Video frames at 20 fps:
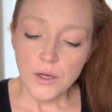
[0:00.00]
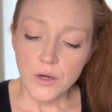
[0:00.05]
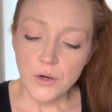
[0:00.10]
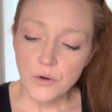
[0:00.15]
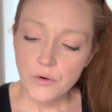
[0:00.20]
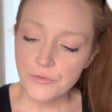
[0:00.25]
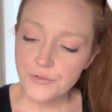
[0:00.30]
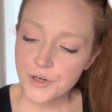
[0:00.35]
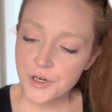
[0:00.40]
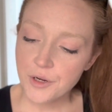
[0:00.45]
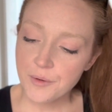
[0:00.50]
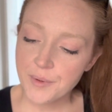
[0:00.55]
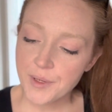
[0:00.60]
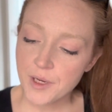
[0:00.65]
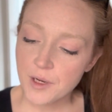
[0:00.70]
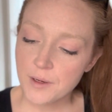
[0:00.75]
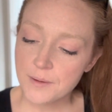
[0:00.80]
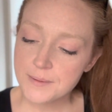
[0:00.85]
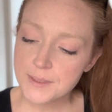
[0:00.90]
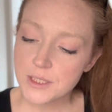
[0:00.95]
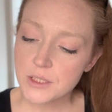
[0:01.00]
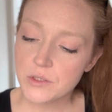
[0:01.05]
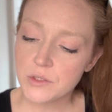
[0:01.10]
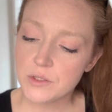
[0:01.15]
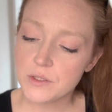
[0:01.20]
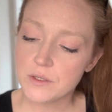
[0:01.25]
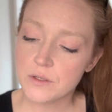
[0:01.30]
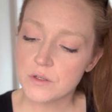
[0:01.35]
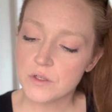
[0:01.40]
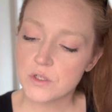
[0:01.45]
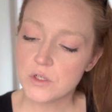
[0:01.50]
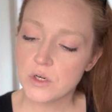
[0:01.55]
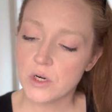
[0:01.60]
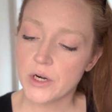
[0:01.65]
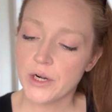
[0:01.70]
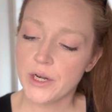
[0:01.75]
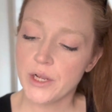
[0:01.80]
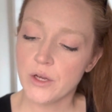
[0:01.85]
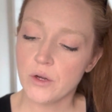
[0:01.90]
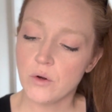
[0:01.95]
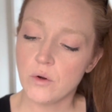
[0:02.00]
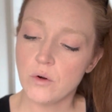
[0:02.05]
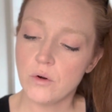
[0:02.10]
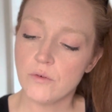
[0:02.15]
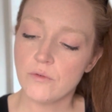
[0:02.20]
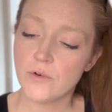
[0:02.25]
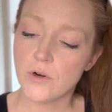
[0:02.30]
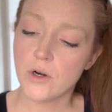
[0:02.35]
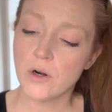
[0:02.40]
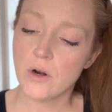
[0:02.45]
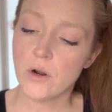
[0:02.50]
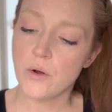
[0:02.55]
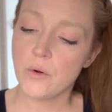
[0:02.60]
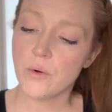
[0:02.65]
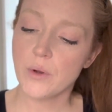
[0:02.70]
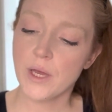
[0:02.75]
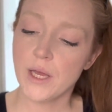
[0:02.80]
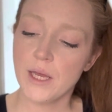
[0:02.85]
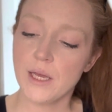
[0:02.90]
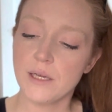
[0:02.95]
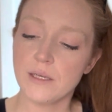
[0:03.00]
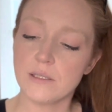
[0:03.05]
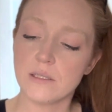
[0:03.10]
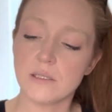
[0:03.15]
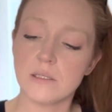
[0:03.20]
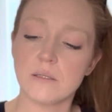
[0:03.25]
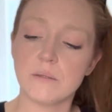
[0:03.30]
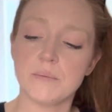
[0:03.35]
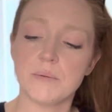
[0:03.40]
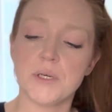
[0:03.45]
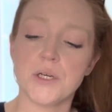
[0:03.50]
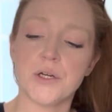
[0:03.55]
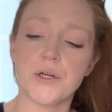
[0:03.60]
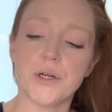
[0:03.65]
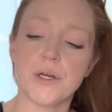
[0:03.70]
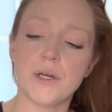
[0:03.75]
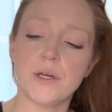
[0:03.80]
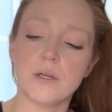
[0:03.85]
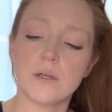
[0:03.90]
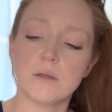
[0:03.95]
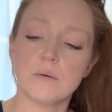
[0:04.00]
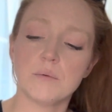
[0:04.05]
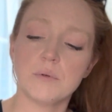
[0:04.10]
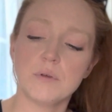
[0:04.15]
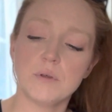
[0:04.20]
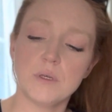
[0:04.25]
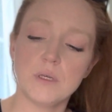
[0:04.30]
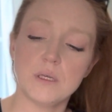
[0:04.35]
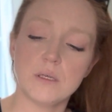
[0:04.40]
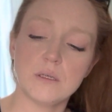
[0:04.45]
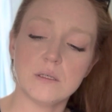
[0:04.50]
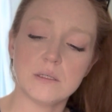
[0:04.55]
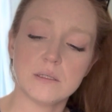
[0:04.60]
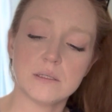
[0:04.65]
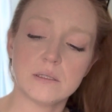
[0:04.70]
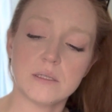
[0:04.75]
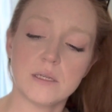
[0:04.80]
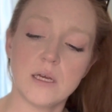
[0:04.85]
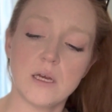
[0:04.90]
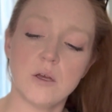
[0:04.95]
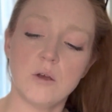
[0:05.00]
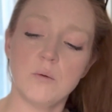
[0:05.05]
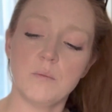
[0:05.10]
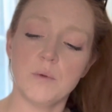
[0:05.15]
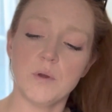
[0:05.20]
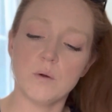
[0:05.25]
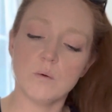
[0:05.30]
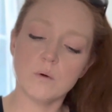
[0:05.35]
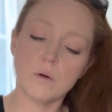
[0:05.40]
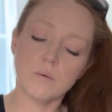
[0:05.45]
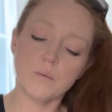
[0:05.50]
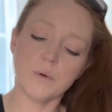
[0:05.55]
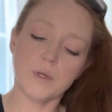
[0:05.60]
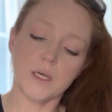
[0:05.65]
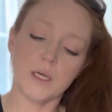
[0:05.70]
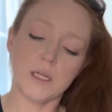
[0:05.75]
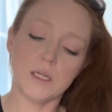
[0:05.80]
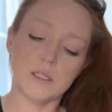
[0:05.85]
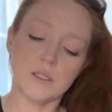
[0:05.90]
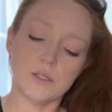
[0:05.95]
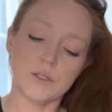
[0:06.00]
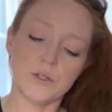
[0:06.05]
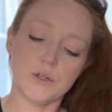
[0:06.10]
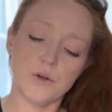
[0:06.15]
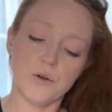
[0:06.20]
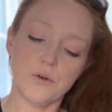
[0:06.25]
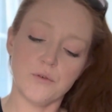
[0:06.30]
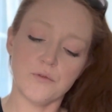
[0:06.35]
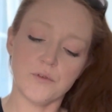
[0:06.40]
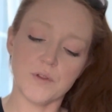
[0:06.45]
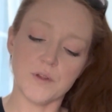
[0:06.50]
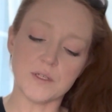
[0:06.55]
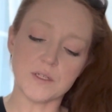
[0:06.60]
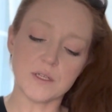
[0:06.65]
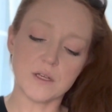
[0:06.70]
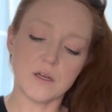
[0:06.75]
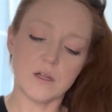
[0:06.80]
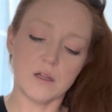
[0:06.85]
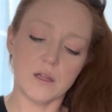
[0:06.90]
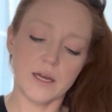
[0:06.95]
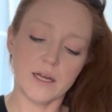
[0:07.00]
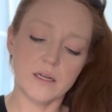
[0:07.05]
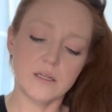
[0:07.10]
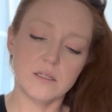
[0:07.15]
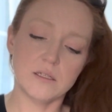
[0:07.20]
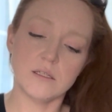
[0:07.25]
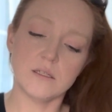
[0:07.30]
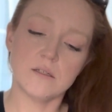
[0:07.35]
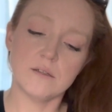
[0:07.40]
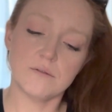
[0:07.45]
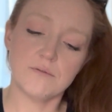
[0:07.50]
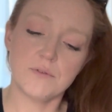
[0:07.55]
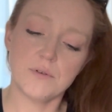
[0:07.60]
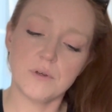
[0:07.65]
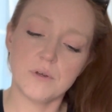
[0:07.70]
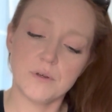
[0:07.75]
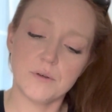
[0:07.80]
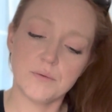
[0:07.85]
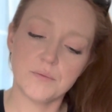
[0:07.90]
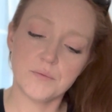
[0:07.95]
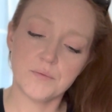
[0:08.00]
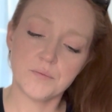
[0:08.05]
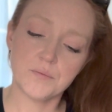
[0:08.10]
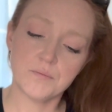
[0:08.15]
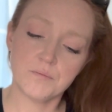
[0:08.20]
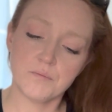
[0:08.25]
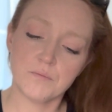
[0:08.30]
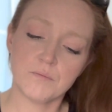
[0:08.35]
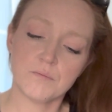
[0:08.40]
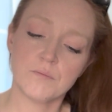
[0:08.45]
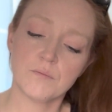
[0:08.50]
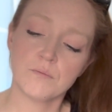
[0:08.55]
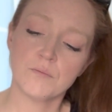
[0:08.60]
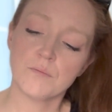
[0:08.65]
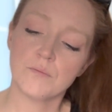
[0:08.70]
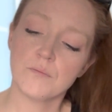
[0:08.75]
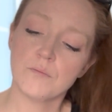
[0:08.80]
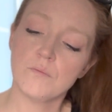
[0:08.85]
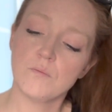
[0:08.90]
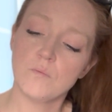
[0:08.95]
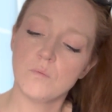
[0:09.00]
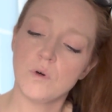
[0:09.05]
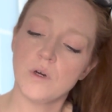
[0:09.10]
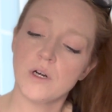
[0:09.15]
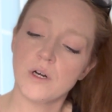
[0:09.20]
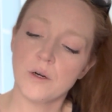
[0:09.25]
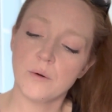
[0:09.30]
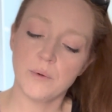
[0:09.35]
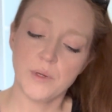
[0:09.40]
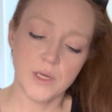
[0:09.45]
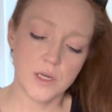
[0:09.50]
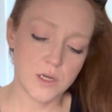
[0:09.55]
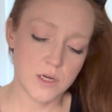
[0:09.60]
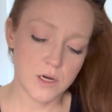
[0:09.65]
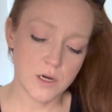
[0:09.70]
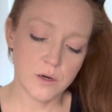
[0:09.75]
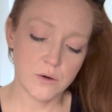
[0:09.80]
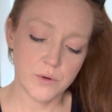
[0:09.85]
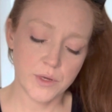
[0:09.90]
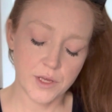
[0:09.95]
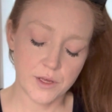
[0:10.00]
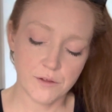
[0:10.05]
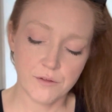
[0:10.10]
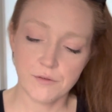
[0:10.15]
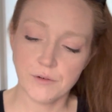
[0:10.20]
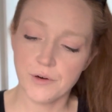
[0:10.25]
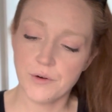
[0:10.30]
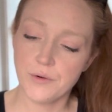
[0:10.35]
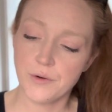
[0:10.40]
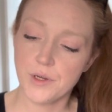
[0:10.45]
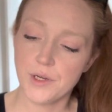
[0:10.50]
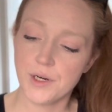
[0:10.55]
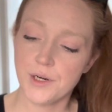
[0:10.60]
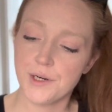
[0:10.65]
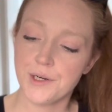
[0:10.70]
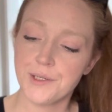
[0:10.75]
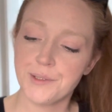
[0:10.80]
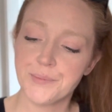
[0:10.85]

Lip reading: Overcoming obstacles and starting over. Okay, Spirit, please tell me what we need to know for the collective. What are we going through here?